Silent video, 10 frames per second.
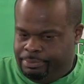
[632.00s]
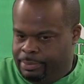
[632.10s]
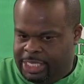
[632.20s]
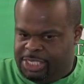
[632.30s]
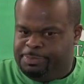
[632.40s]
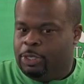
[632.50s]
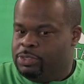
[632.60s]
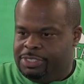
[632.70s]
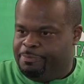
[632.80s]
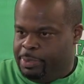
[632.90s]

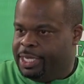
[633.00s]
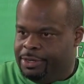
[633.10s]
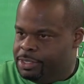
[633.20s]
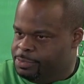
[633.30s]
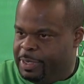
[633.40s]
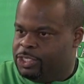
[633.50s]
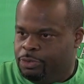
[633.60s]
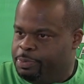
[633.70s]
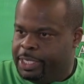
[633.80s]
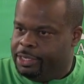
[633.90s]
explosive players,
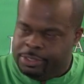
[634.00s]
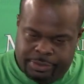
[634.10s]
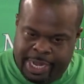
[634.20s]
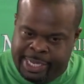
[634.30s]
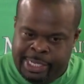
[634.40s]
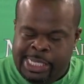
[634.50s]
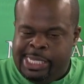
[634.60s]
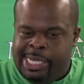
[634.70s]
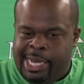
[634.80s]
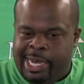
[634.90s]
special players, right?
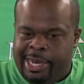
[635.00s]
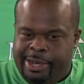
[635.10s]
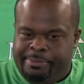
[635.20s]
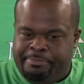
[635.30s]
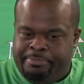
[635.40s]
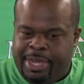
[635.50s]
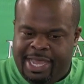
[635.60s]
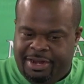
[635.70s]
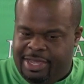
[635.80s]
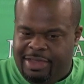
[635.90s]
I
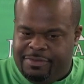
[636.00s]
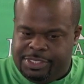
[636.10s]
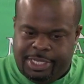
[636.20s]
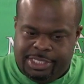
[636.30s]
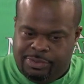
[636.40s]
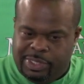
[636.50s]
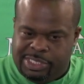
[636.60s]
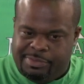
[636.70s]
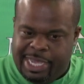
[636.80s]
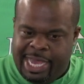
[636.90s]
had a conversation with
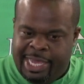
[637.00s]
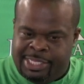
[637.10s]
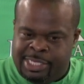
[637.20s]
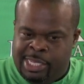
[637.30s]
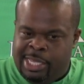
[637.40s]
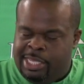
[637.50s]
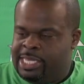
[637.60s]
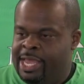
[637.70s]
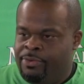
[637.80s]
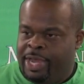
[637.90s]
some guys.
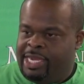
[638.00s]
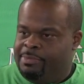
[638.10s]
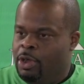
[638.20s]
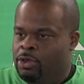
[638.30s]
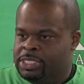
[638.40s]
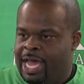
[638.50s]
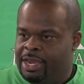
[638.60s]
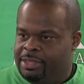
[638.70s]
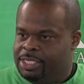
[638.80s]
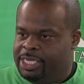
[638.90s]
Take Randy Moss out
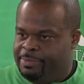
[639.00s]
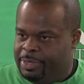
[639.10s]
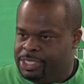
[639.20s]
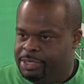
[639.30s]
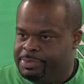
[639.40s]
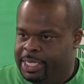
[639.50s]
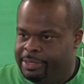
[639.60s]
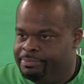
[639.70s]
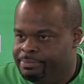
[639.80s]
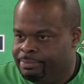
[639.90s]
of the championship team.
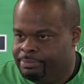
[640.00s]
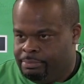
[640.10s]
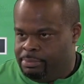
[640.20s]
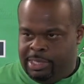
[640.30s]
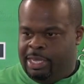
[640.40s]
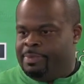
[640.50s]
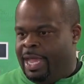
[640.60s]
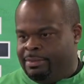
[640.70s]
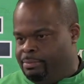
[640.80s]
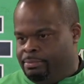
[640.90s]
And I'm
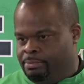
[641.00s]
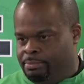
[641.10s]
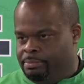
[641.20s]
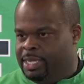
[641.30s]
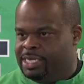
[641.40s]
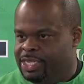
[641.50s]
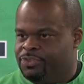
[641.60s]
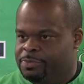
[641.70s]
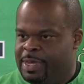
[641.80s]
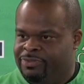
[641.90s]
not being
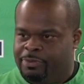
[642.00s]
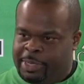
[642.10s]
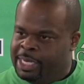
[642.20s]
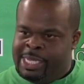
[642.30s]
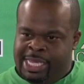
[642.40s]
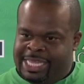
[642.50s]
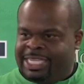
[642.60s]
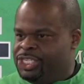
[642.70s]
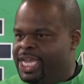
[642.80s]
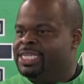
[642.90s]
disrespectful, but
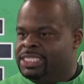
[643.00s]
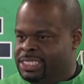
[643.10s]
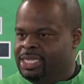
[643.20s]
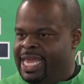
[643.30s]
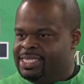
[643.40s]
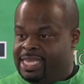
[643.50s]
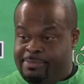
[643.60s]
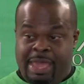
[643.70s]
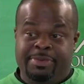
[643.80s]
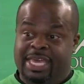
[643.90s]
that changes the landscape.
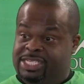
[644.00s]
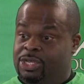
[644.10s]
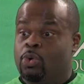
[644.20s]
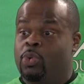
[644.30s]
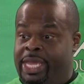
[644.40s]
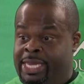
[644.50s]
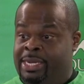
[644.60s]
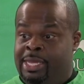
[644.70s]
Maybe they still win,